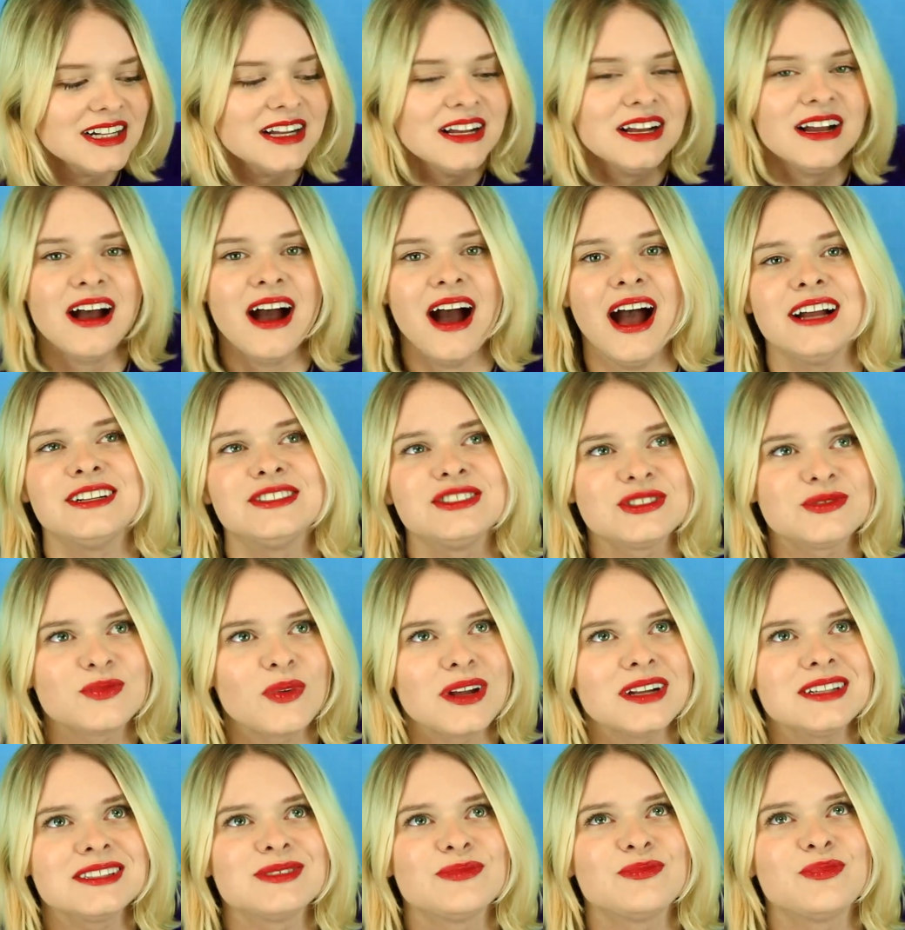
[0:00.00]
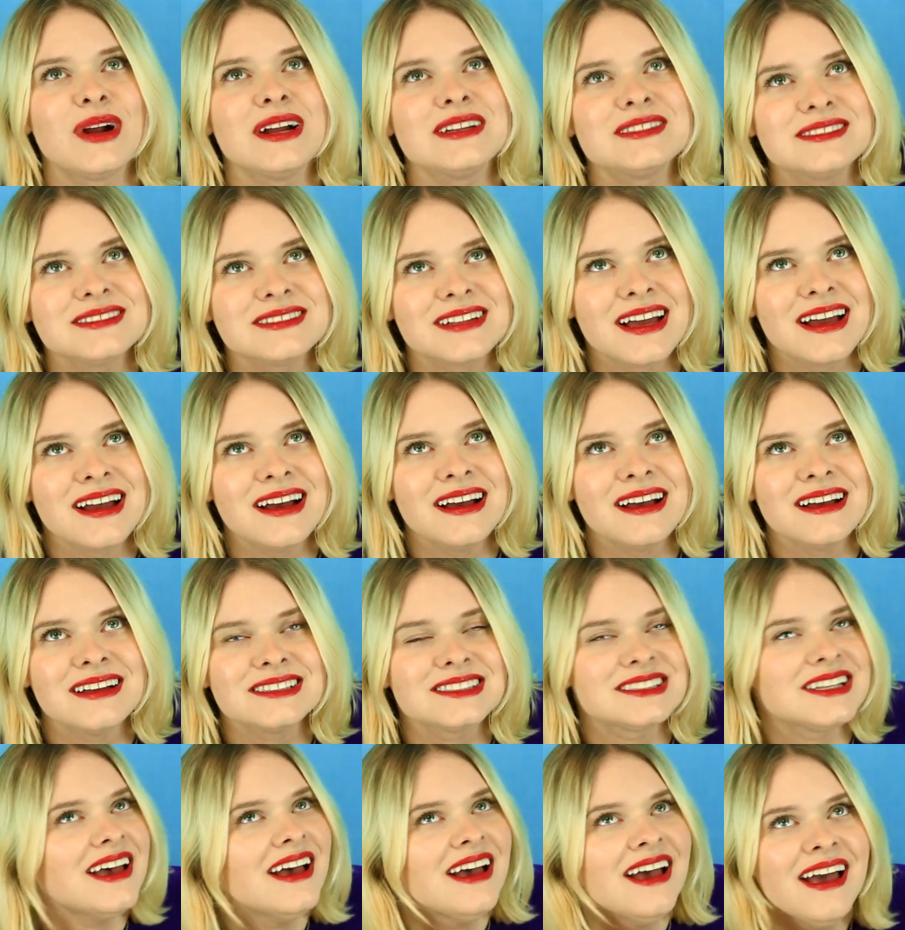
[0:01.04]
I just wanted some pretzel knots
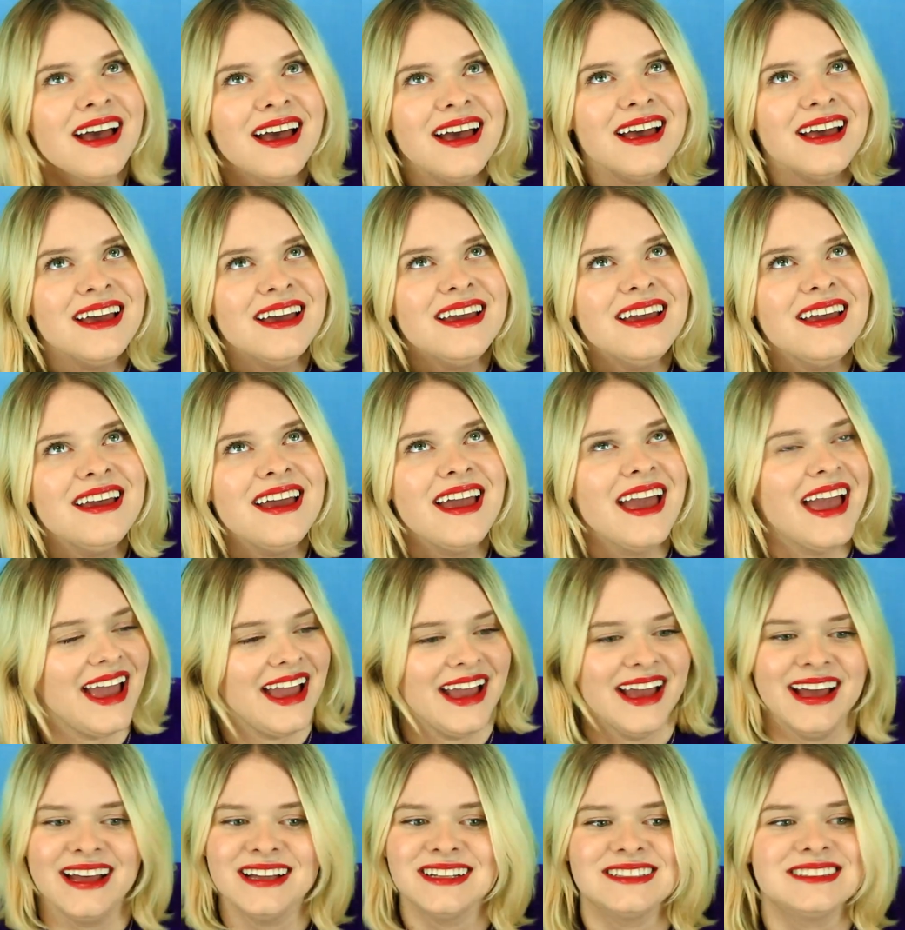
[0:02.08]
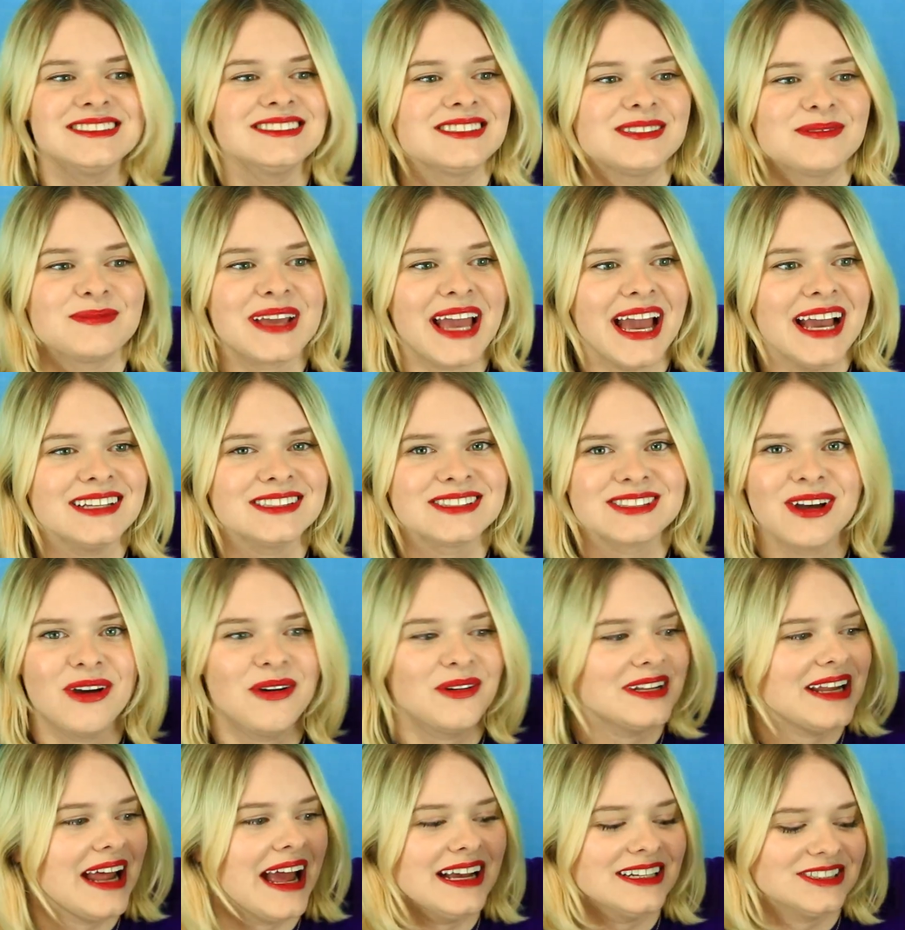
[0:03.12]
and some queso and
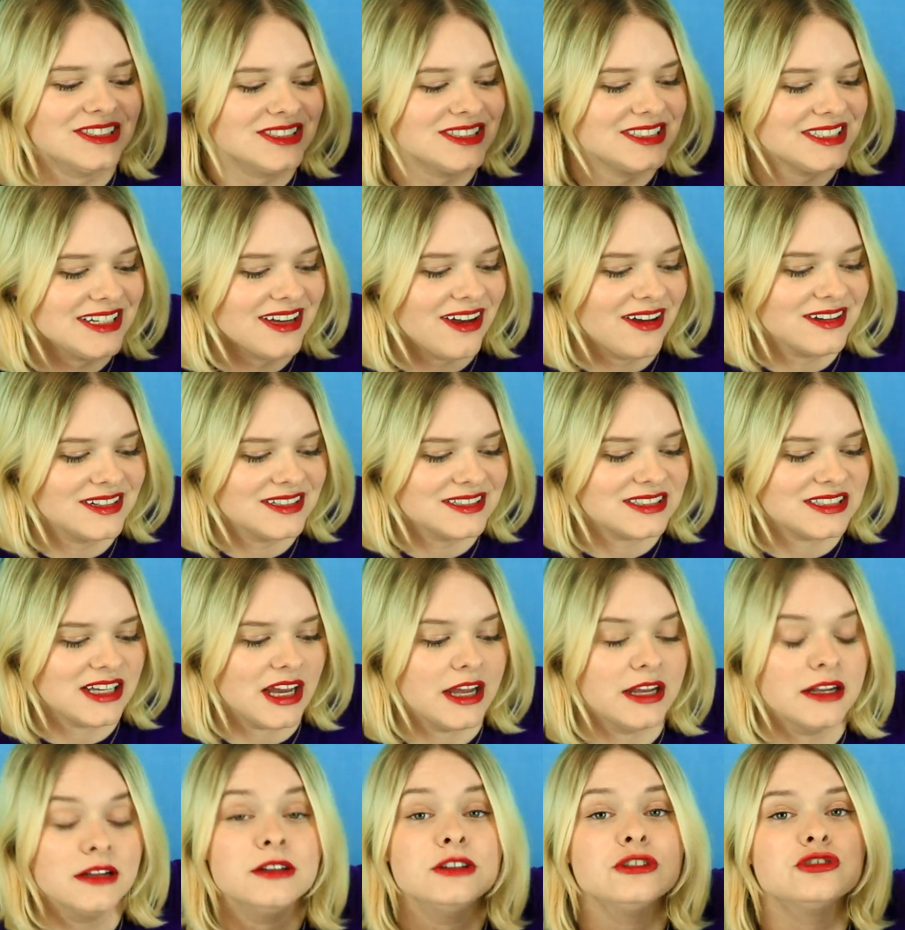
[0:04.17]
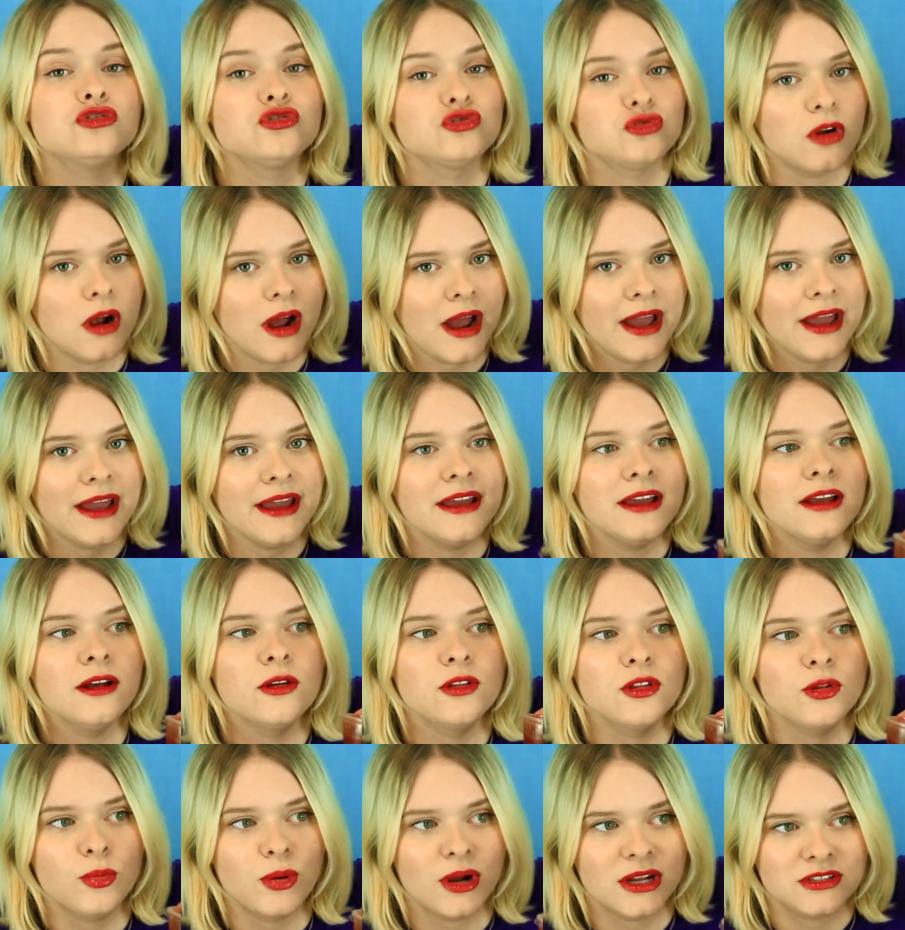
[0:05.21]
Asian zing on the side. Try the
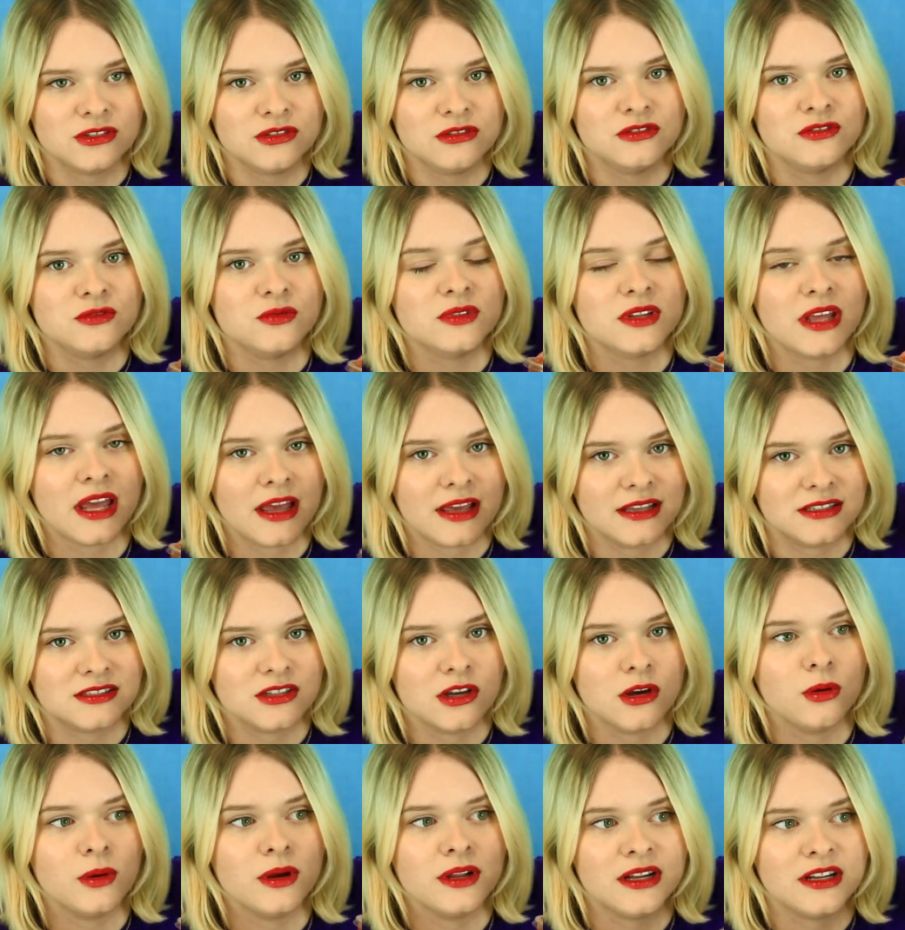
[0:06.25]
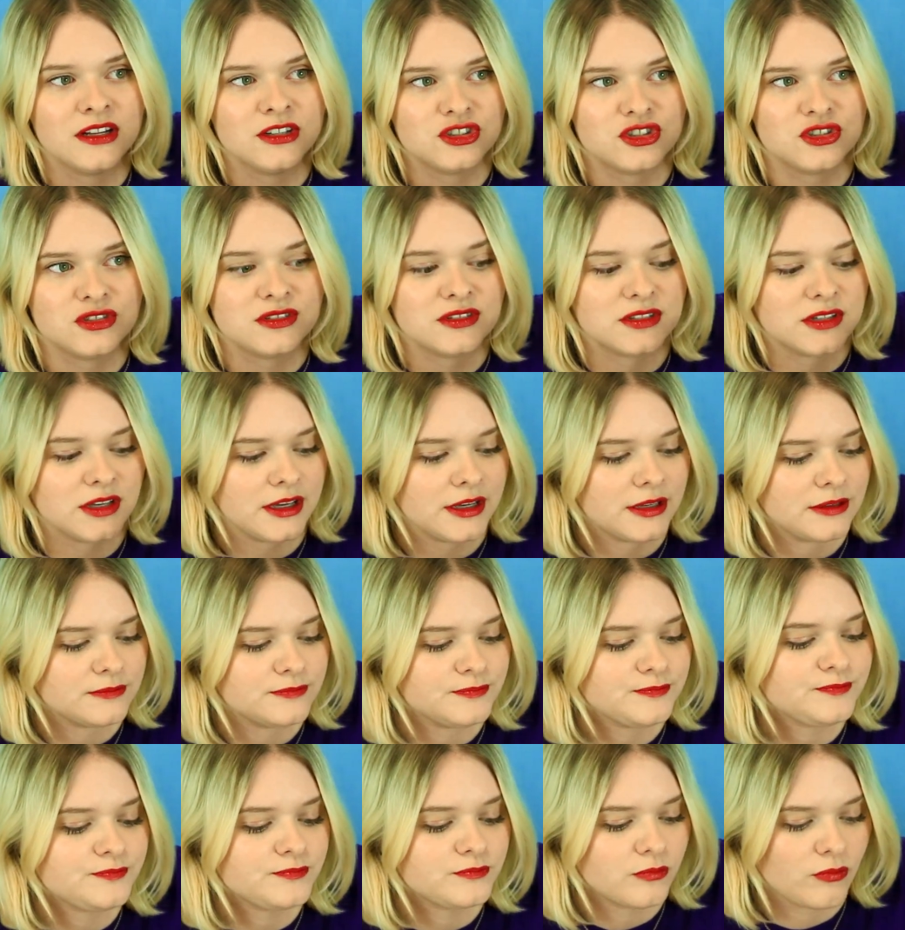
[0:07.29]
pretzels with queso and Asian zing.
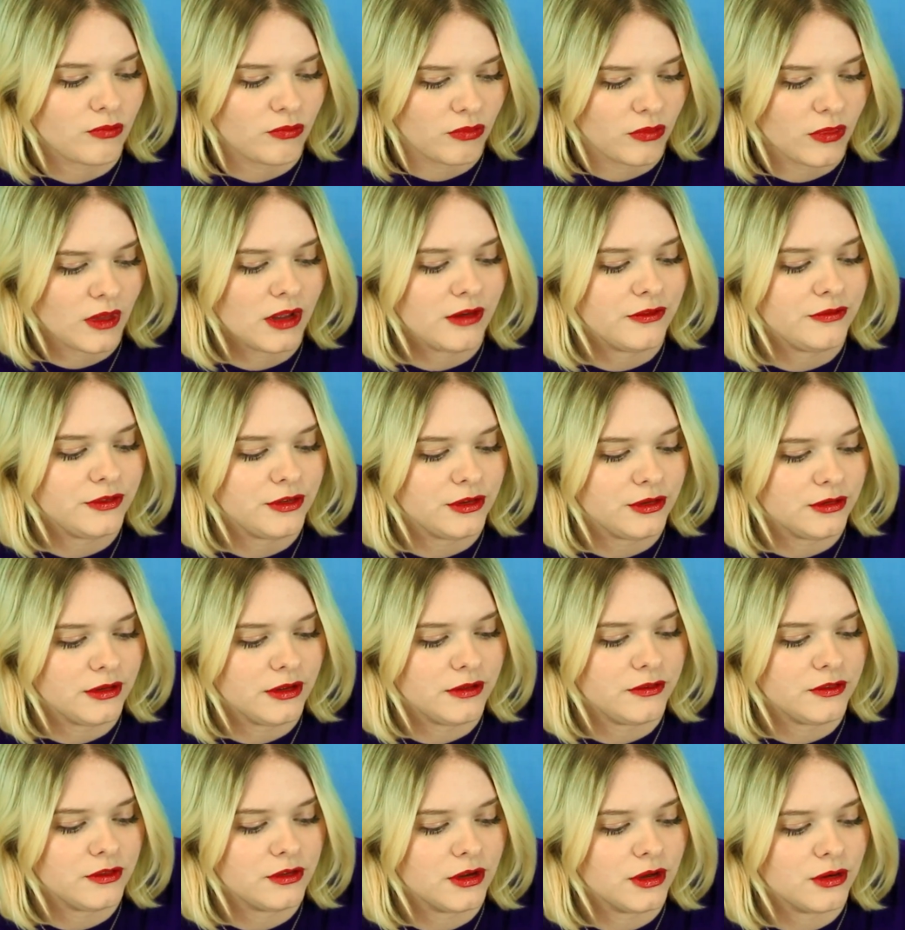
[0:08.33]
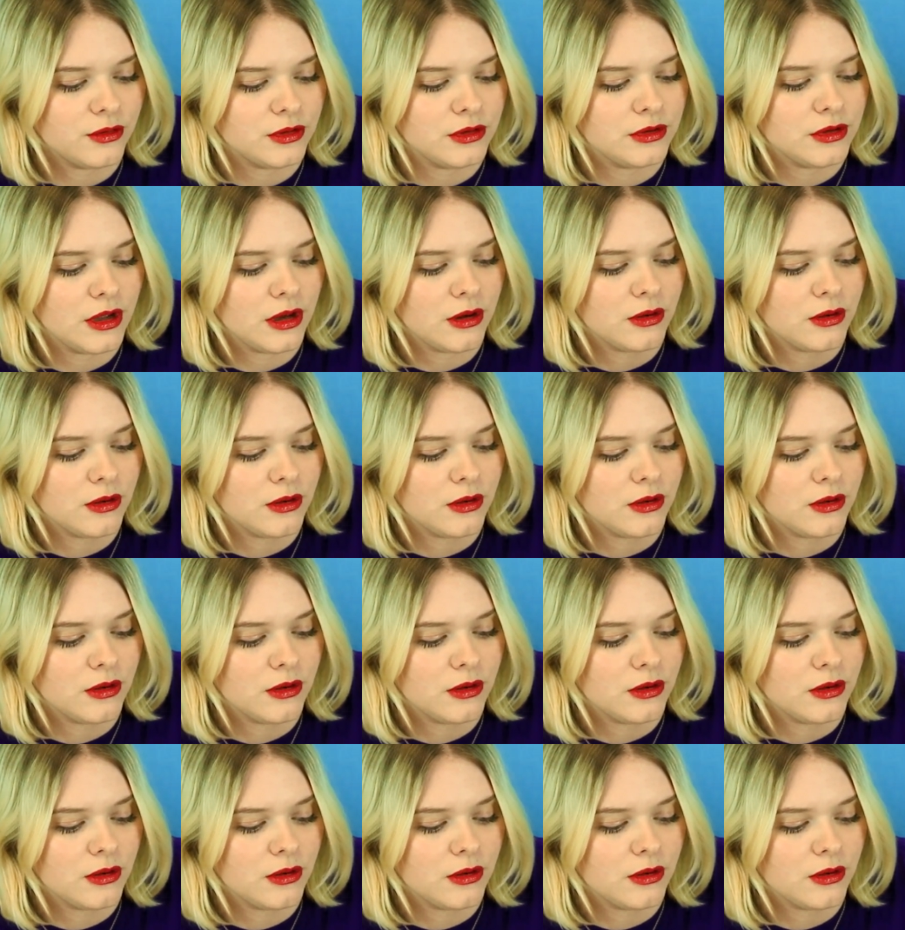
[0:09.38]
If you know, you know.